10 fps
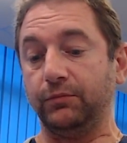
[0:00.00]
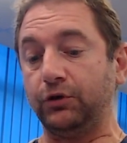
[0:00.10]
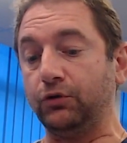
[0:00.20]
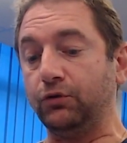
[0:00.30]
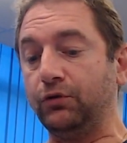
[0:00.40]

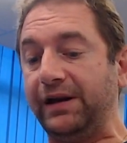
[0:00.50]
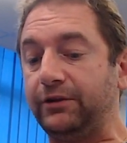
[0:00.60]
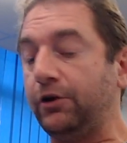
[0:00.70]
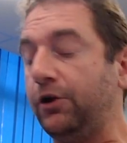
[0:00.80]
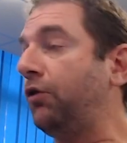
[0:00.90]
You
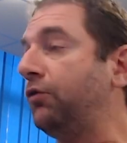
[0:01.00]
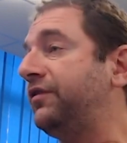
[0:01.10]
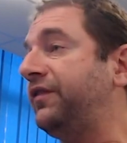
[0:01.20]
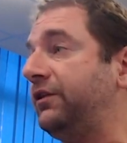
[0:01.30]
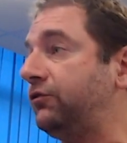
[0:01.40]
need to know
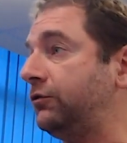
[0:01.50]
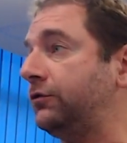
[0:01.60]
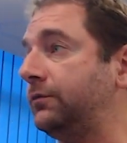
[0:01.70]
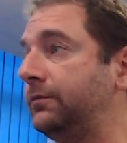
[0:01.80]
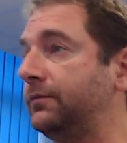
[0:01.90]

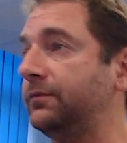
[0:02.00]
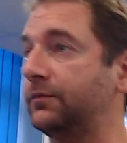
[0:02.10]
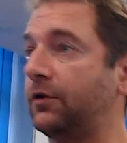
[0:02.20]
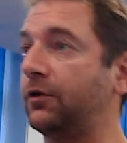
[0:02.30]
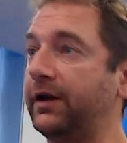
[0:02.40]
definitions.
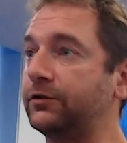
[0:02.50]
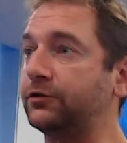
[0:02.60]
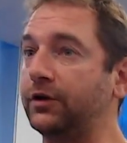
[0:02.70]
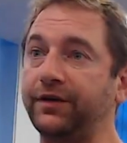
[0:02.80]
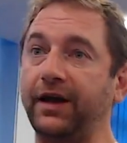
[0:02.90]
All right,
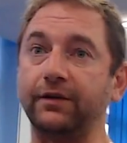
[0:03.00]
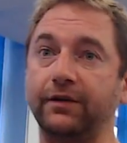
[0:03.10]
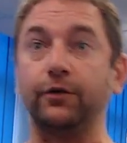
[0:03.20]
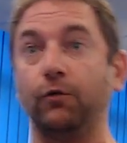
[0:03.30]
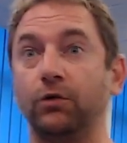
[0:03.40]
so if I
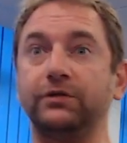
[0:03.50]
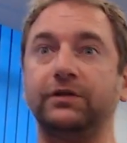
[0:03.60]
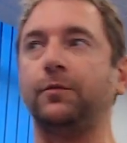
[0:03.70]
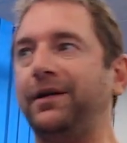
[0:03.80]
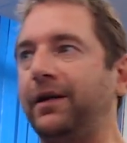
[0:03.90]
ask you what
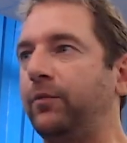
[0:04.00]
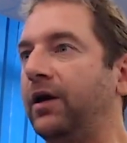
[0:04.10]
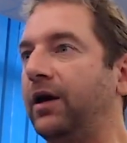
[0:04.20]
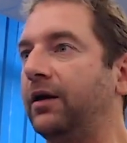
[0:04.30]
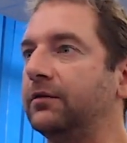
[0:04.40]
is
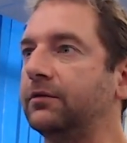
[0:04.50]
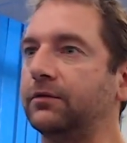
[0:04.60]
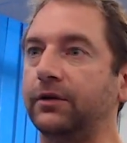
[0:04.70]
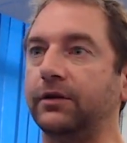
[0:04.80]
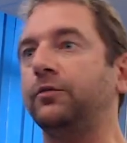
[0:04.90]
OpenNebula,
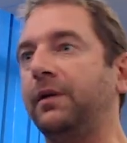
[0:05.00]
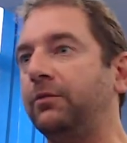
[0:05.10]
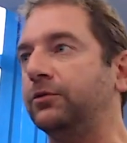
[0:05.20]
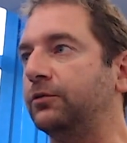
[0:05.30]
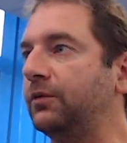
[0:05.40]
you need to be
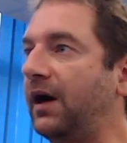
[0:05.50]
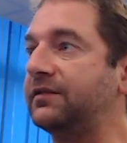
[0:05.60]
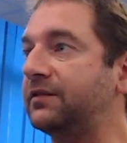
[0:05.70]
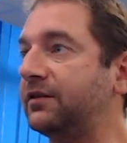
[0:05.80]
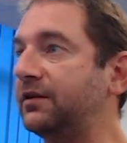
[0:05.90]
able to
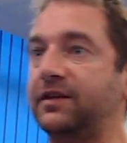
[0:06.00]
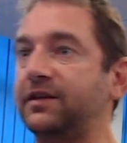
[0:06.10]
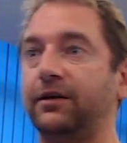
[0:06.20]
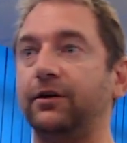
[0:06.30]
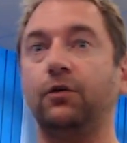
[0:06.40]
answer and
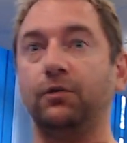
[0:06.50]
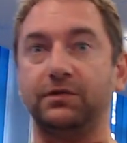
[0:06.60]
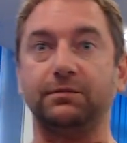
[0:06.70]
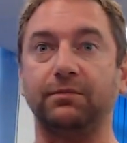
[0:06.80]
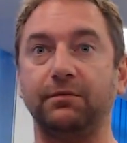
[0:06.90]
say, you know,
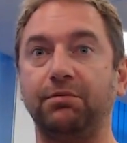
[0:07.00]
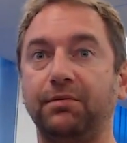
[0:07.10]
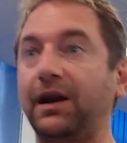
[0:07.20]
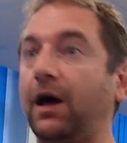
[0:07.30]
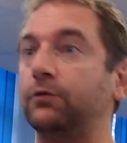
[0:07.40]
it's a
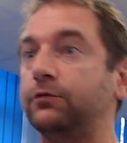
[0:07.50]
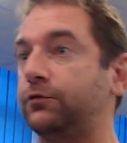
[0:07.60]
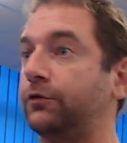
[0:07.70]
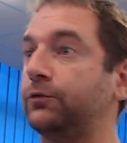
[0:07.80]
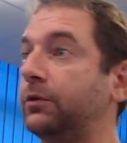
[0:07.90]
cloud
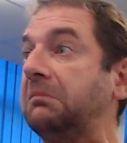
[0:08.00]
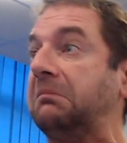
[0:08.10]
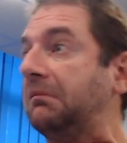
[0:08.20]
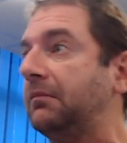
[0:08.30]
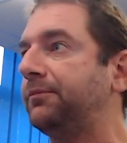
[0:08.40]
software,
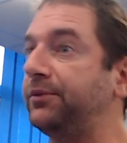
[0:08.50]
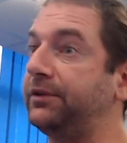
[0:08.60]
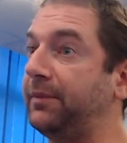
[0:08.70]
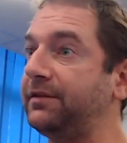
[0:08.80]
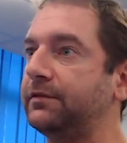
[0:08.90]

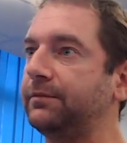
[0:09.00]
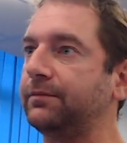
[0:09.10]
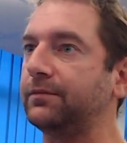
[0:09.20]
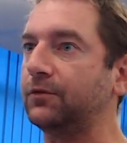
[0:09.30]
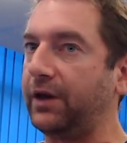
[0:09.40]
pretty much.
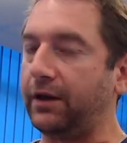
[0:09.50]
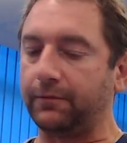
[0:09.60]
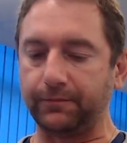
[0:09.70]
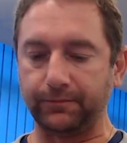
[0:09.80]
Okay.